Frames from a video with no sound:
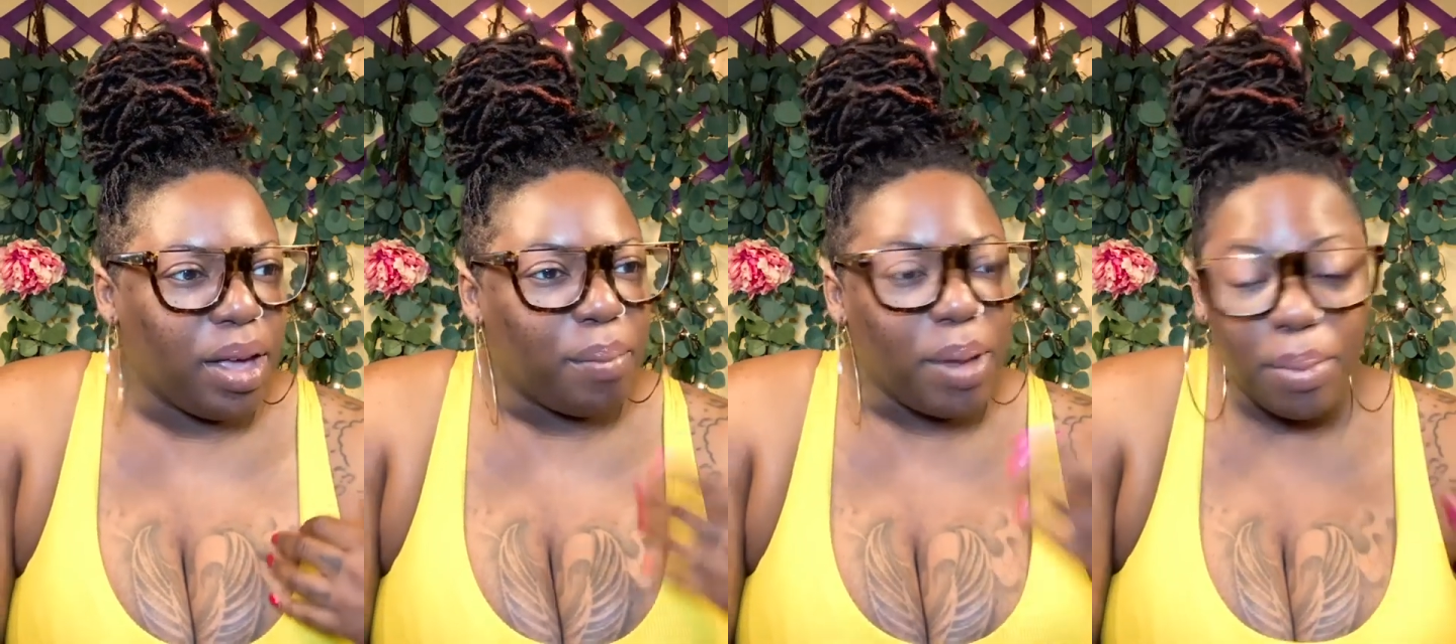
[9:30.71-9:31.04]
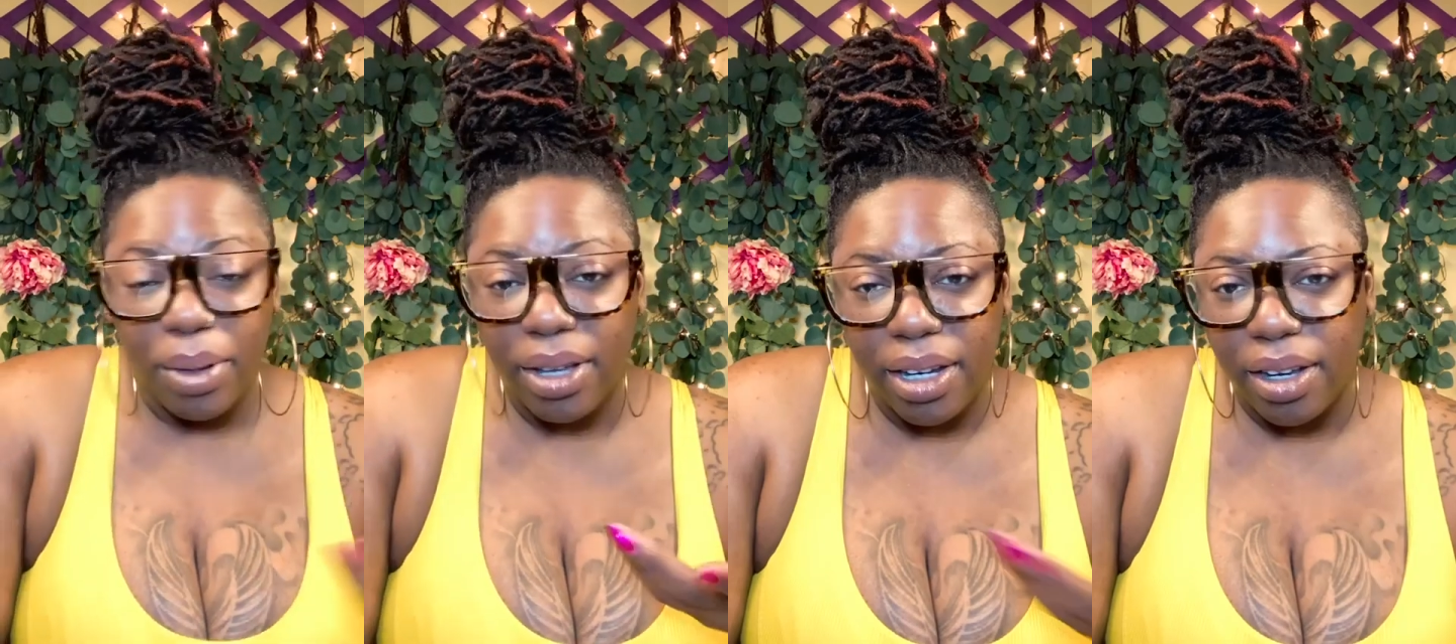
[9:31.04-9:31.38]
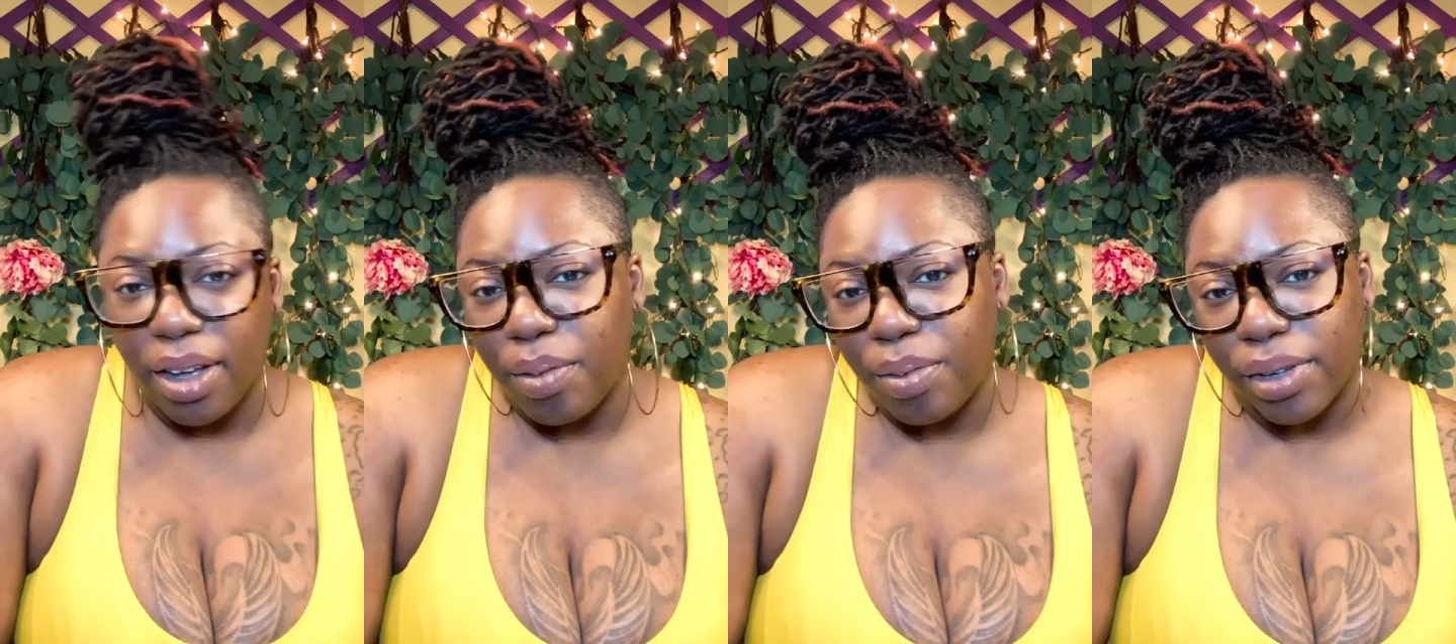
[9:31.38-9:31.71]
People are going to
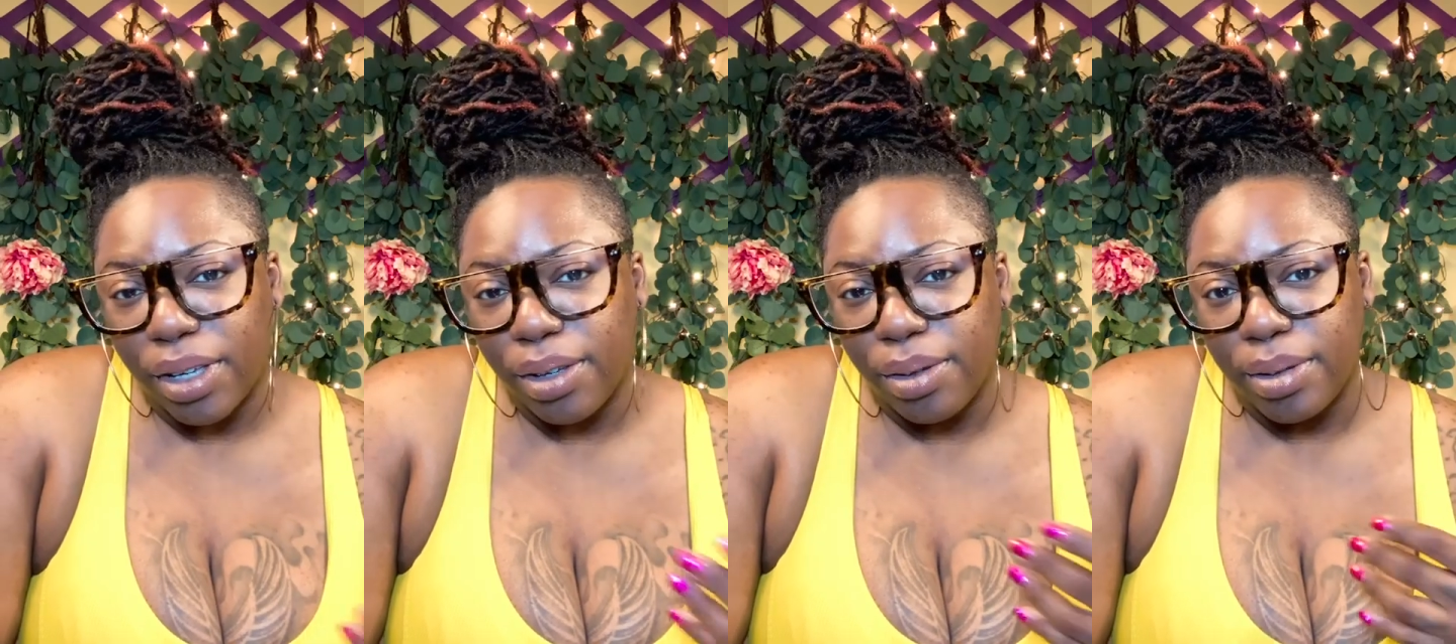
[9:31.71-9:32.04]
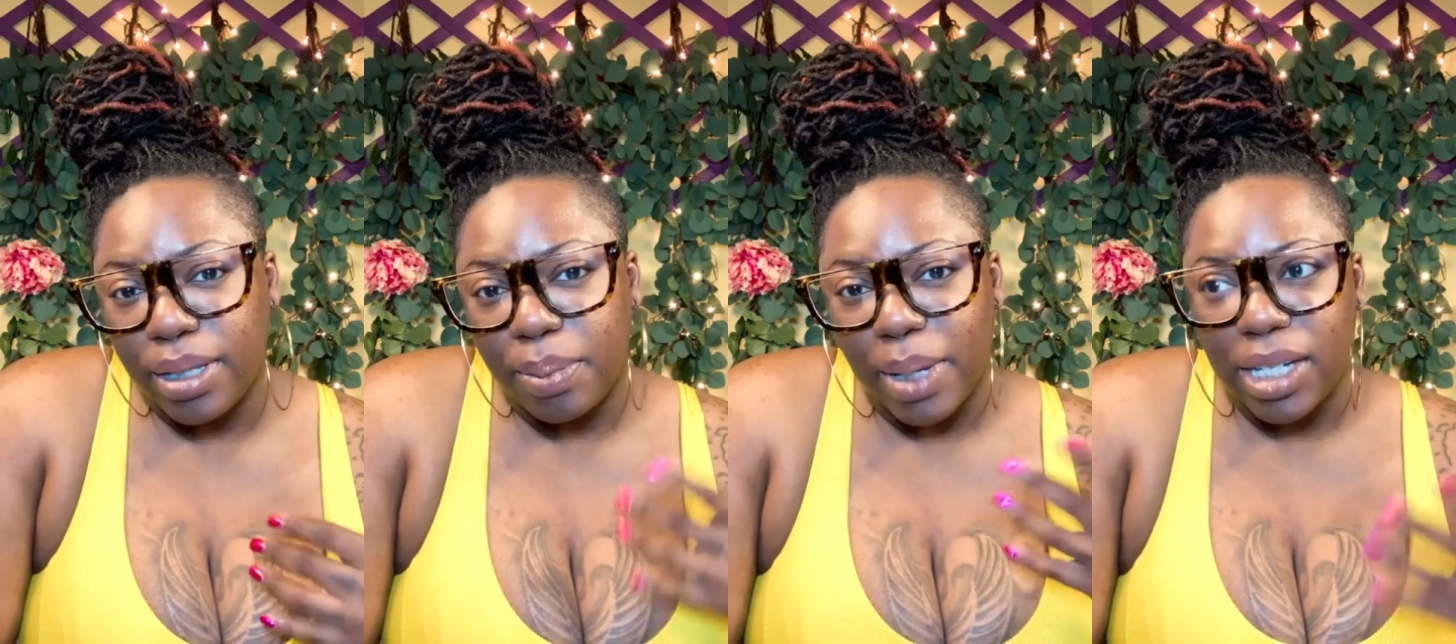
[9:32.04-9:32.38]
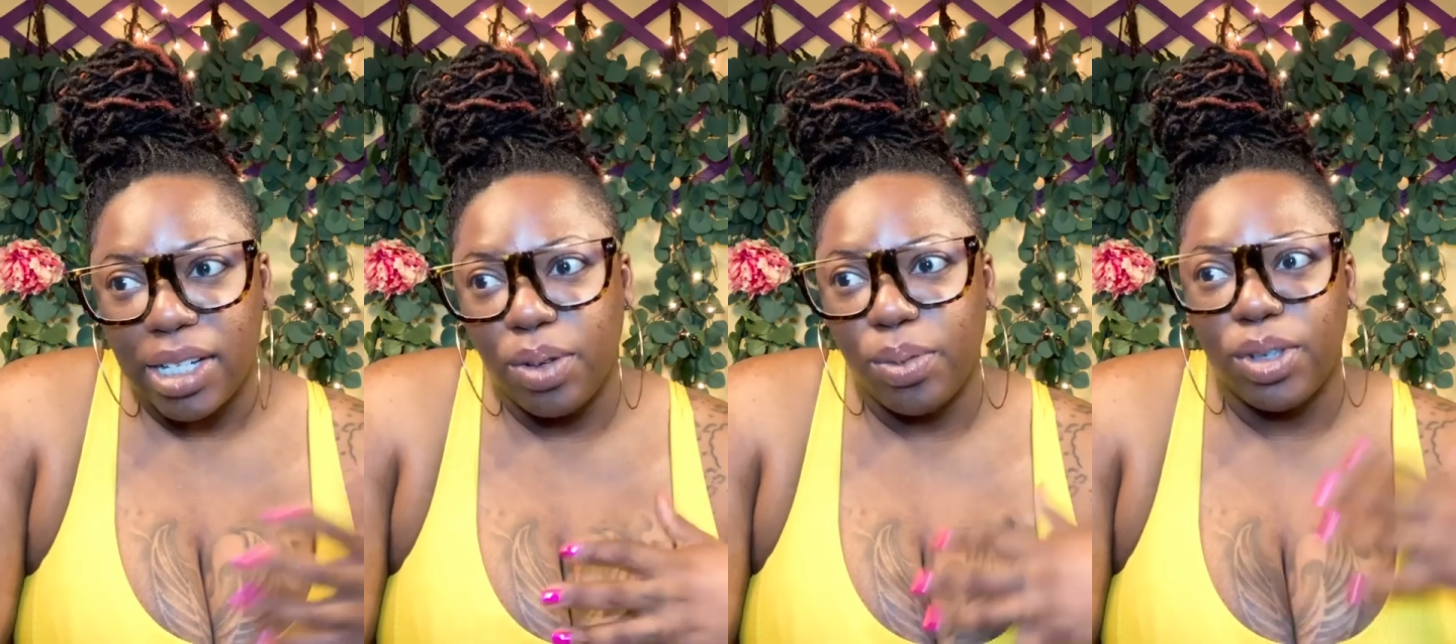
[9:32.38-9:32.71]
come for you,
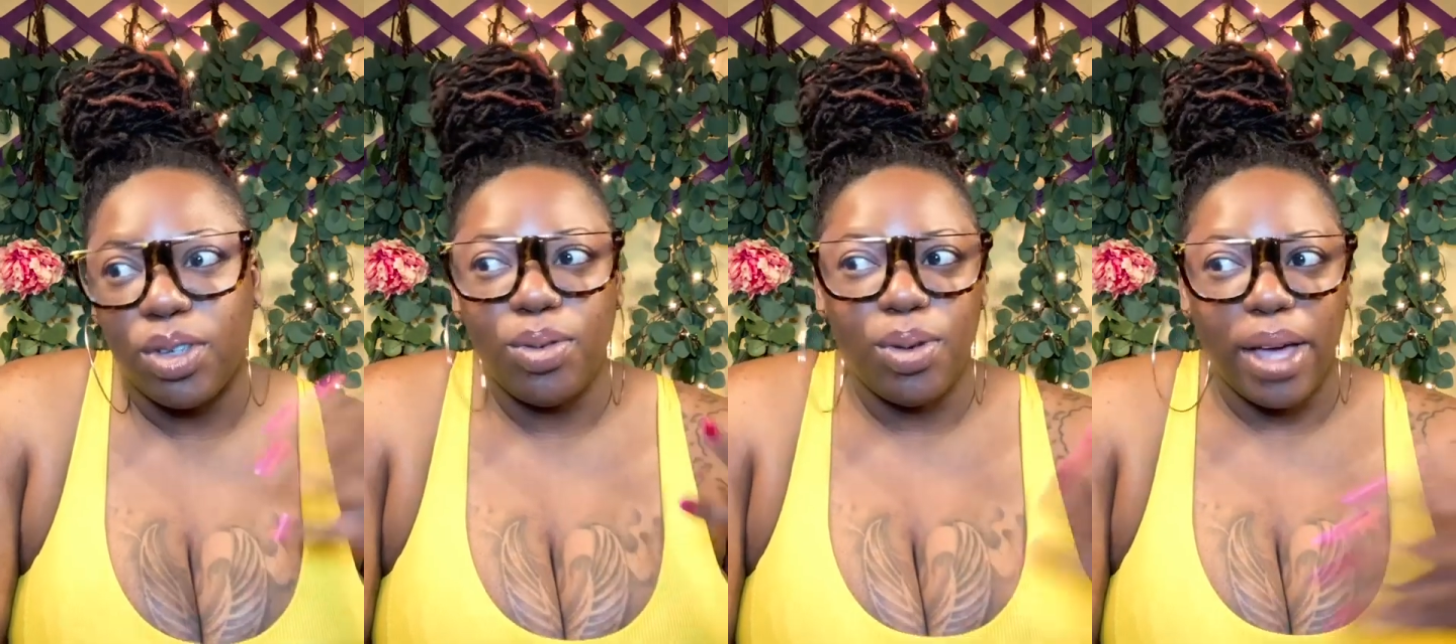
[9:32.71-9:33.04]
especially when you